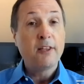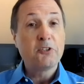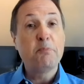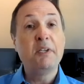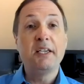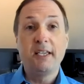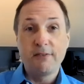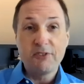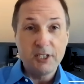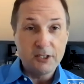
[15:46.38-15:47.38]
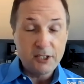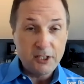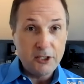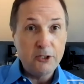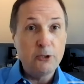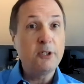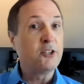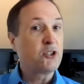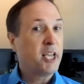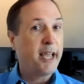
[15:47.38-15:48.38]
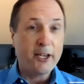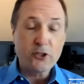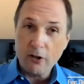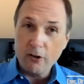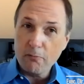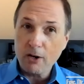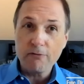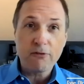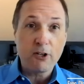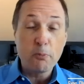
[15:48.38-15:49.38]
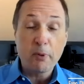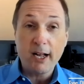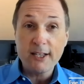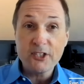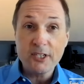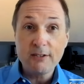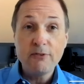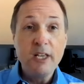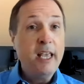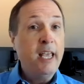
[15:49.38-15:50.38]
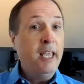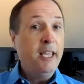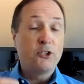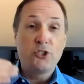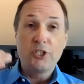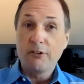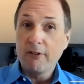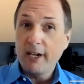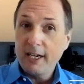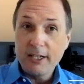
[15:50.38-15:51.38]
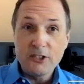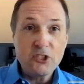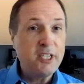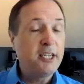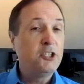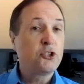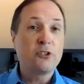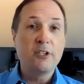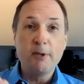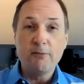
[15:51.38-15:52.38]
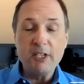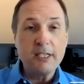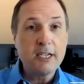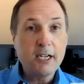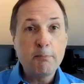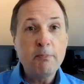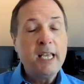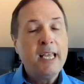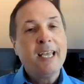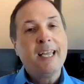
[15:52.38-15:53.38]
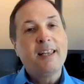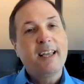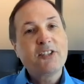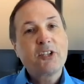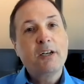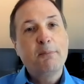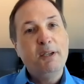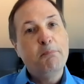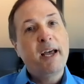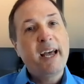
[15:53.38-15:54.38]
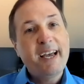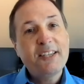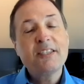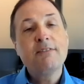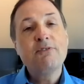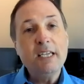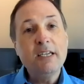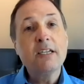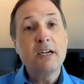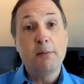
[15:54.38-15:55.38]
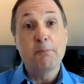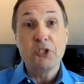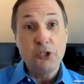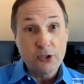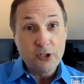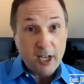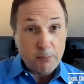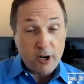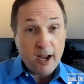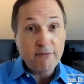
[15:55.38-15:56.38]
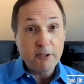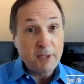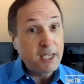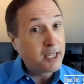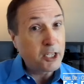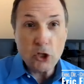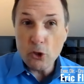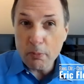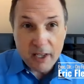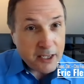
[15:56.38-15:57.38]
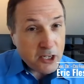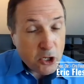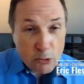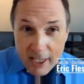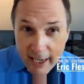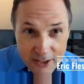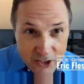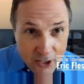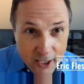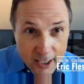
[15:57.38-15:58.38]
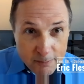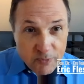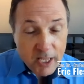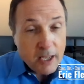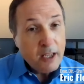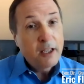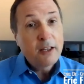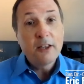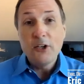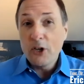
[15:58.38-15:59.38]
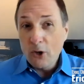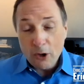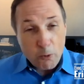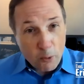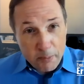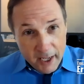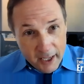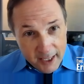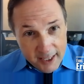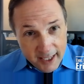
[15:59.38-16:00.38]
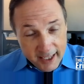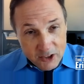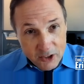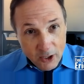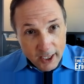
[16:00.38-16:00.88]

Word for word: that's being gifted to you, it's cash flow positive, it's generating a steady stream of income, that's going to be passive income to your nonprofit, meaning you pay no tax on it. The donor won't pay any tax